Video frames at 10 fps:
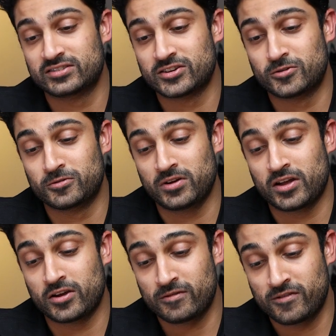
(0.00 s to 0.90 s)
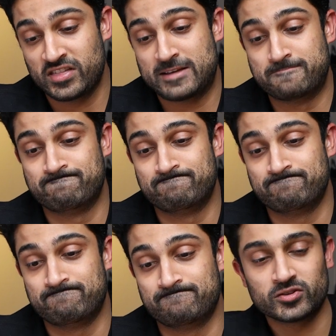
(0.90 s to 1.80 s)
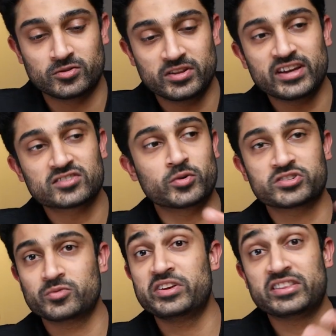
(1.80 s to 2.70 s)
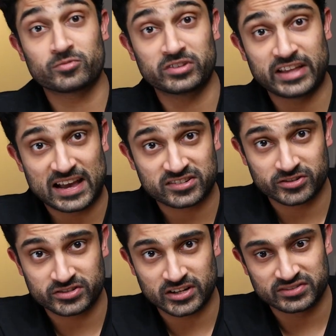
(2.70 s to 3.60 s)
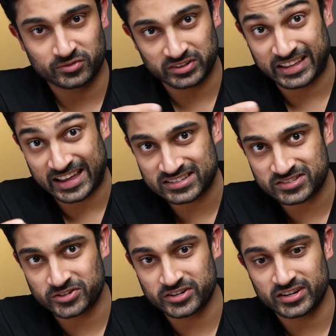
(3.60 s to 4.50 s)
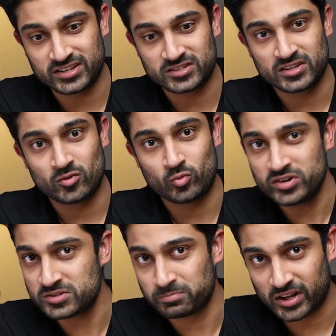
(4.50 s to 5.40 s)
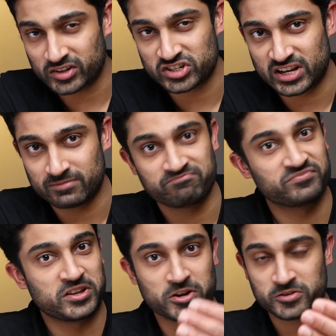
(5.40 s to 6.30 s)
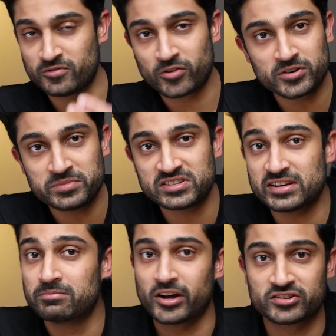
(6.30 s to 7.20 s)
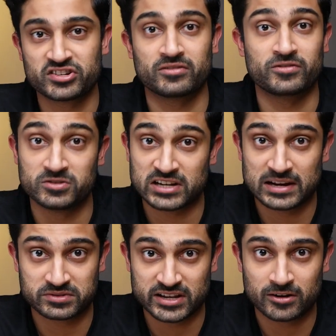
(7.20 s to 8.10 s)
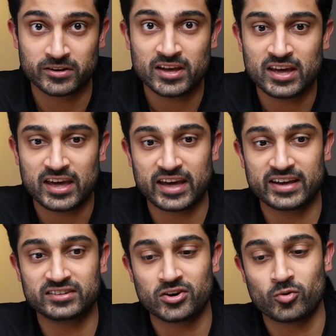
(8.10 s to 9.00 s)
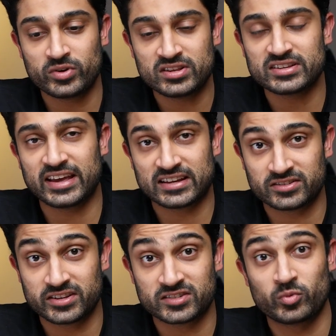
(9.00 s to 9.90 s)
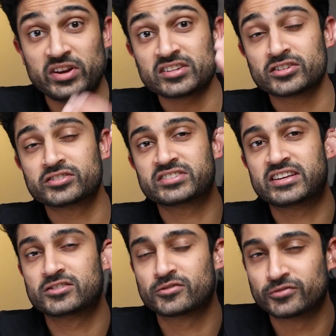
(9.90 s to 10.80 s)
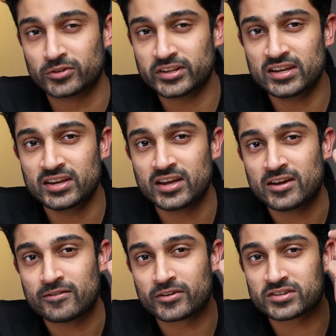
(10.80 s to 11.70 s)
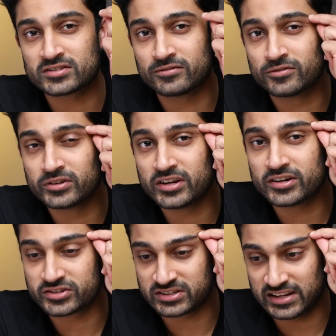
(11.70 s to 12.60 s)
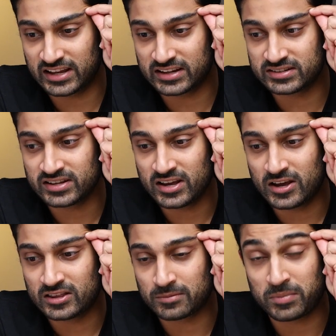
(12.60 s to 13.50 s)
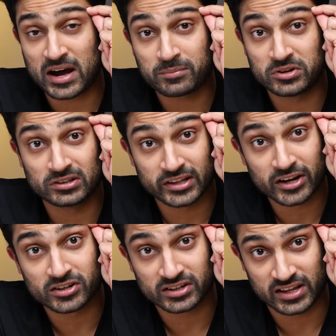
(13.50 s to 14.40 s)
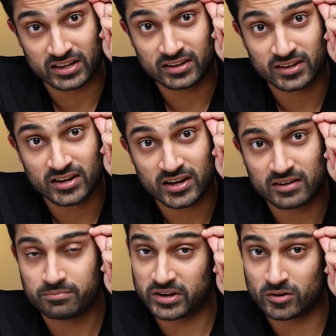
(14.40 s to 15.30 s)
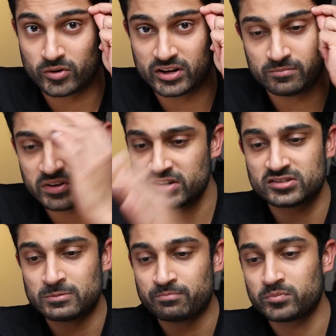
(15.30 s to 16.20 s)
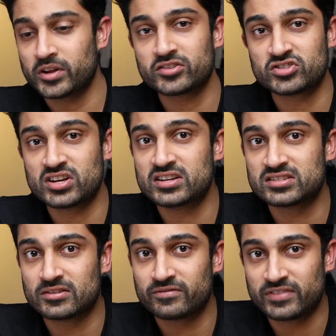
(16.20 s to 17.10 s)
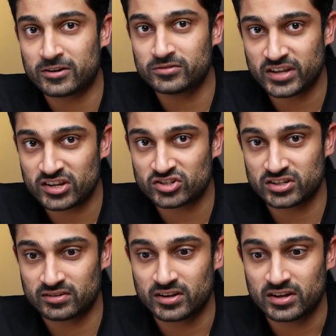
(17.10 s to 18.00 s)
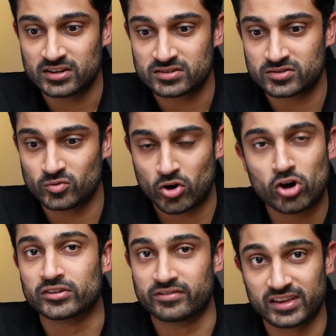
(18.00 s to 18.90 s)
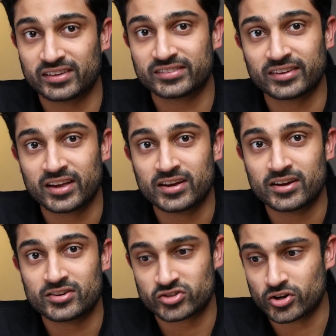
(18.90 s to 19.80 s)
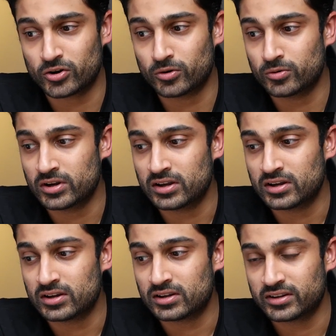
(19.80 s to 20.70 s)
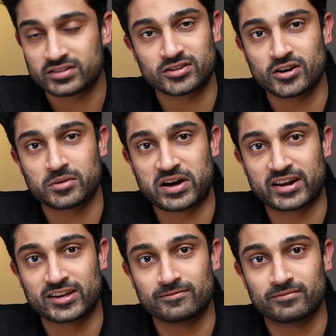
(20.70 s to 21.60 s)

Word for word: So good for them. So the next question we need to really ask ourselves and really answer is, what is blockchain? You know, you've heard me say blockchain a few times now, and we need to answer this. We need to understand this fully for us to fully understand the popularity of Bitcoin, because blockchain is the foundation to all of this. So let's talk about it.